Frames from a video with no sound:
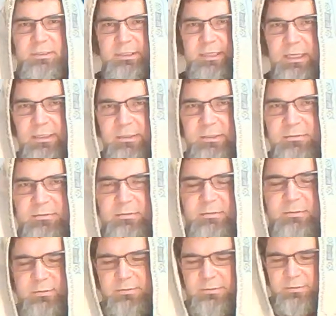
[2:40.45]

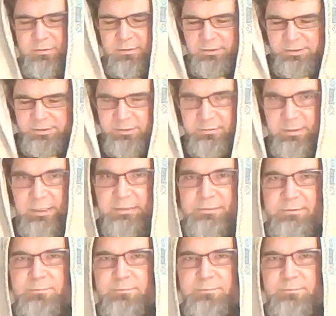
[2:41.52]
Yeshua.